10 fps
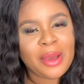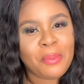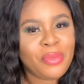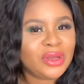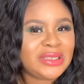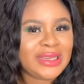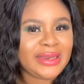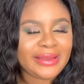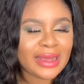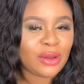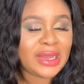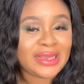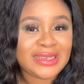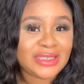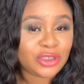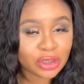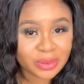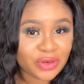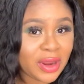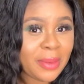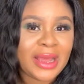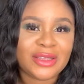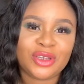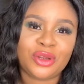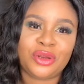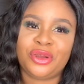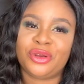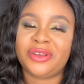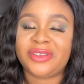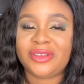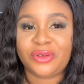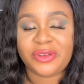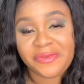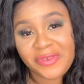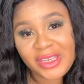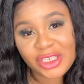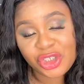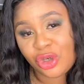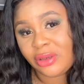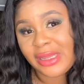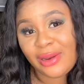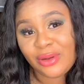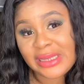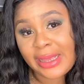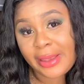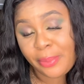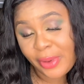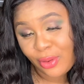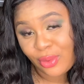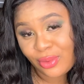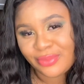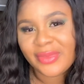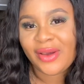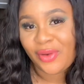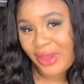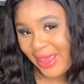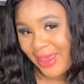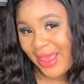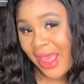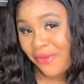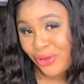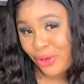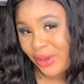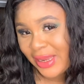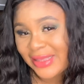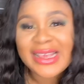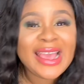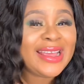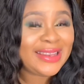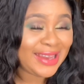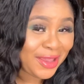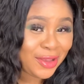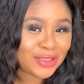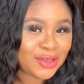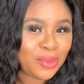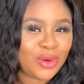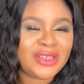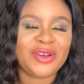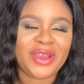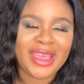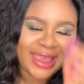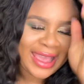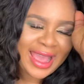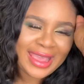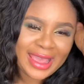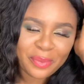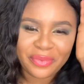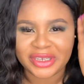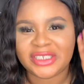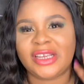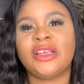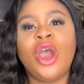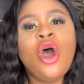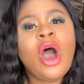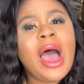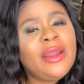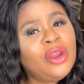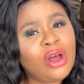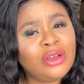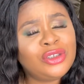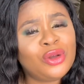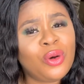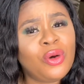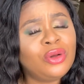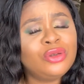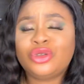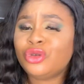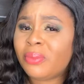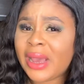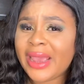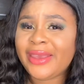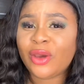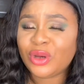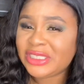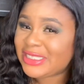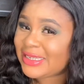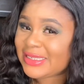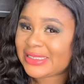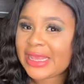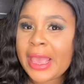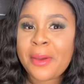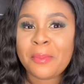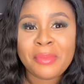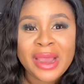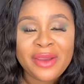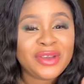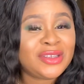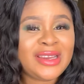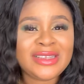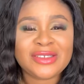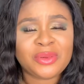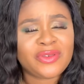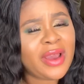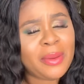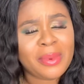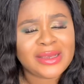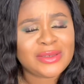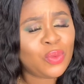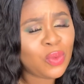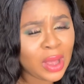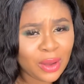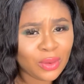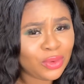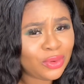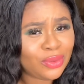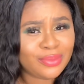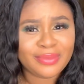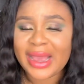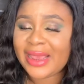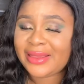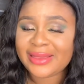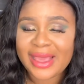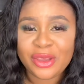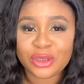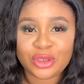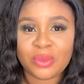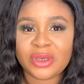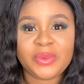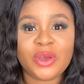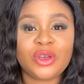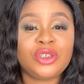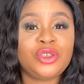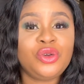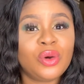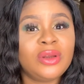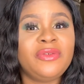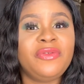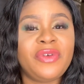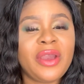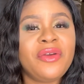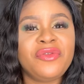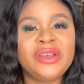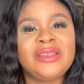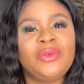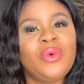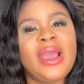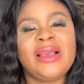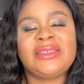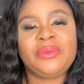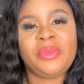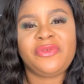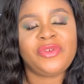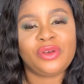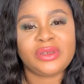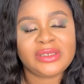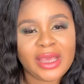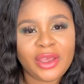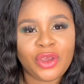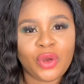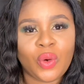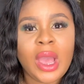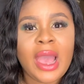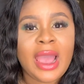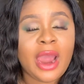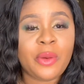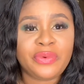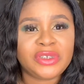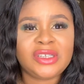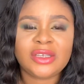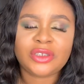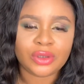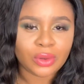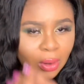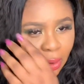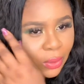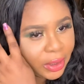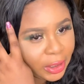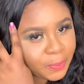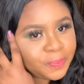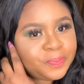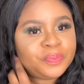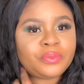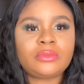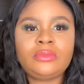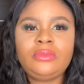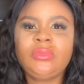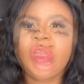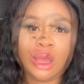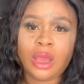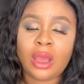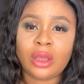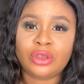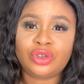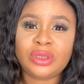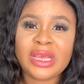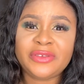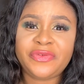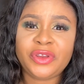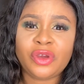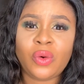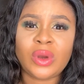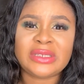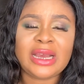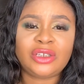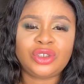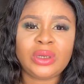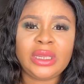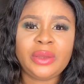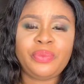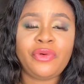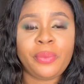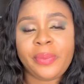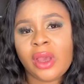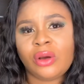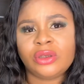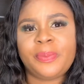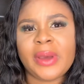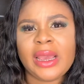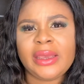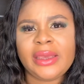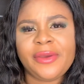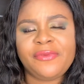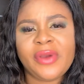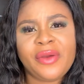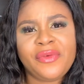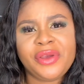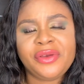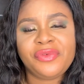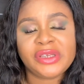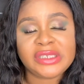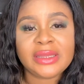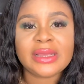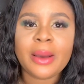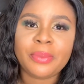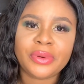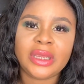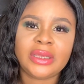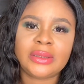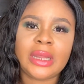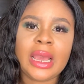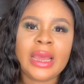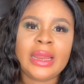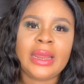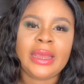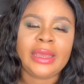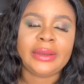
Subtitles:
button down that says subscribe and turn on your notification that looks like a bell. Okay, have you done that? Thank you so much. Okay, I appreciate. And also to my OGs, my returning subscribers, wow, I thank you so much because you're the very reason why I still make videos. Thank you. I appreciate you all. Okay, today's video was actually propelled by a very recent happening in